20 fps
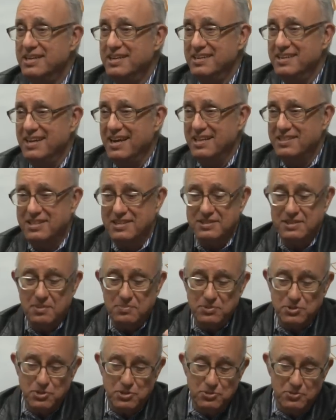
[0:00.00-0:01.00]
Yeah. I think
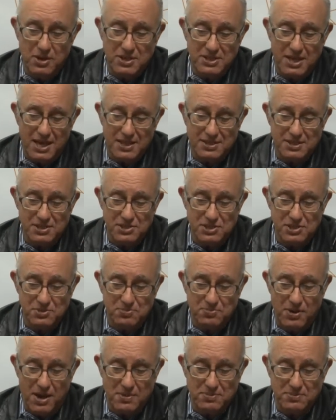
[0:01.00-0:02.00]
number two on that list is
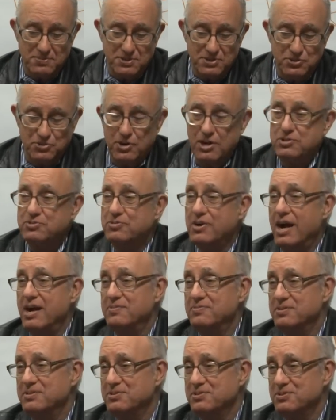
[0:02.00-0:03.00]
probably truck
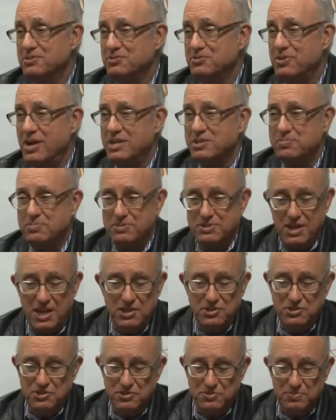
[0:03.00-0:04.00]
drivers or
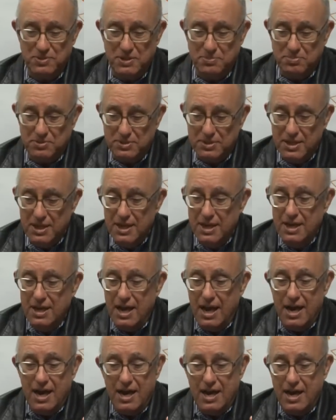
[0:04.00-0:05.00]
transportation people.
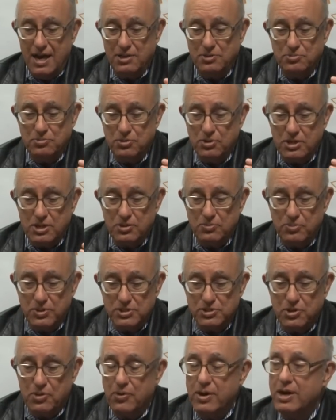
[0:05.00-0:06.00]
Mm. Uh, and you look at
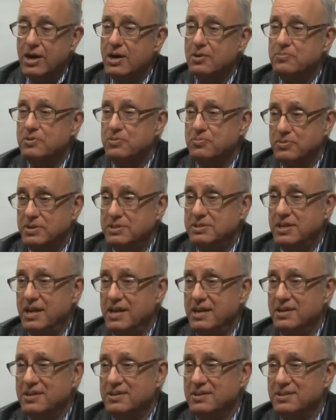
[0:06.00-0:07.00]
what's going on with
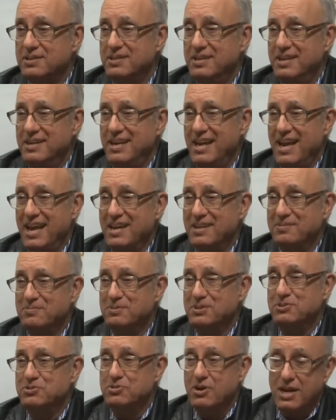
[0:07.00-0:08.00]
retail and
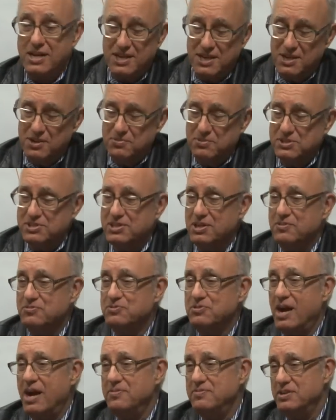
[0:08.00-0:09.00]
with trucking, with
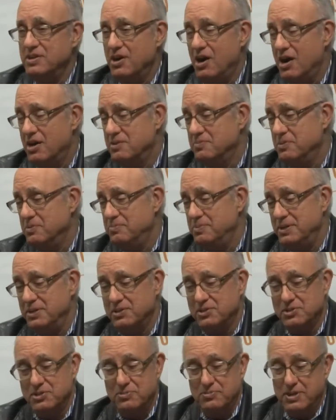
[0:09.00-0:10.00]
self-driving
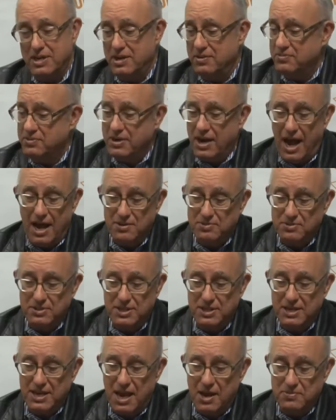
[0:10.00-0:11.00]
automobiles and whatever. I don't
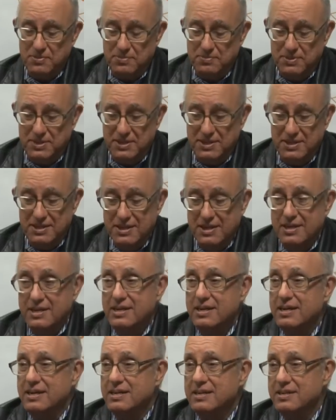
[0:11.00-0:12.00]
think I would be
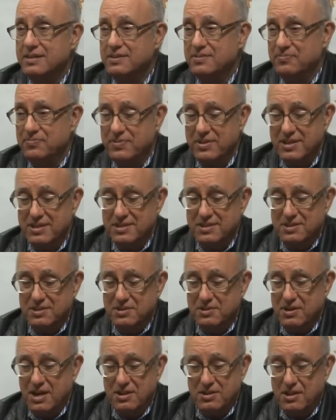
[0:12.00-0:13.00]
um, you
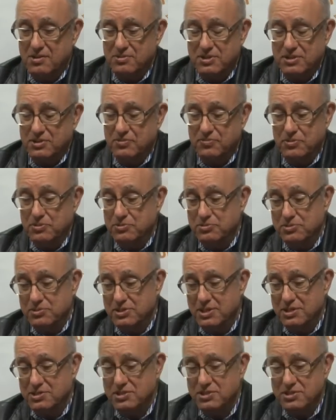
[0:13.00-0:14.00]
know, I don't think the future is
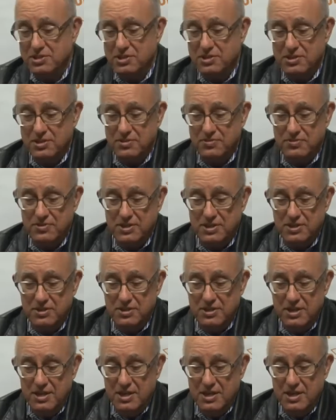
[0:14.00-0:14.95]
necessarily very,